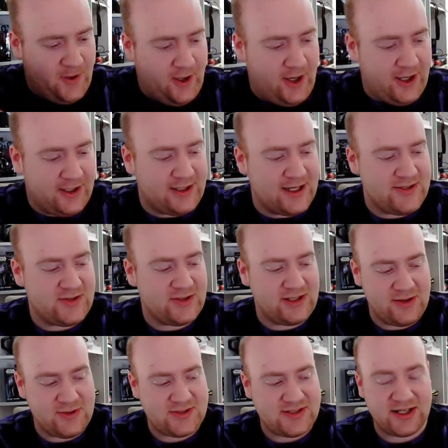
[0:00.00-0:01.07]
Alright guys, you can
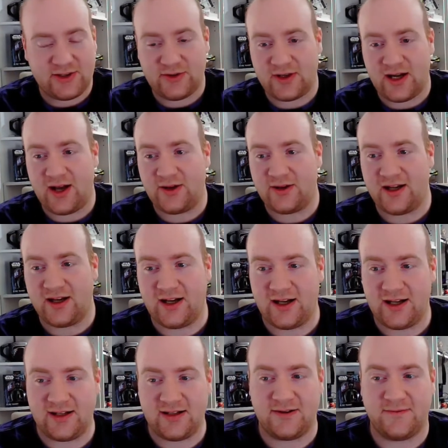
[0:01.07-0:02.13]
either stick around
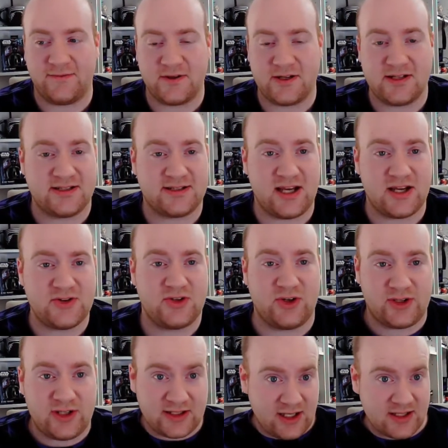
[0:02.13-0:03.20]
for the discussion
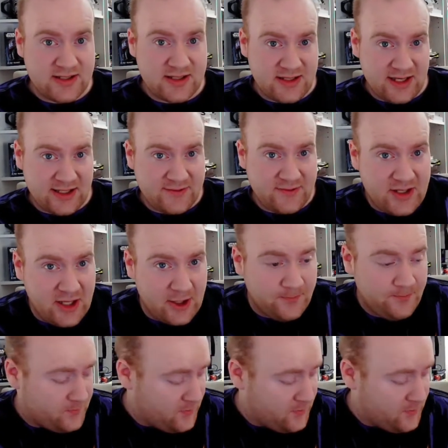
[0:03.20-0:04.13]
or click on to the next video.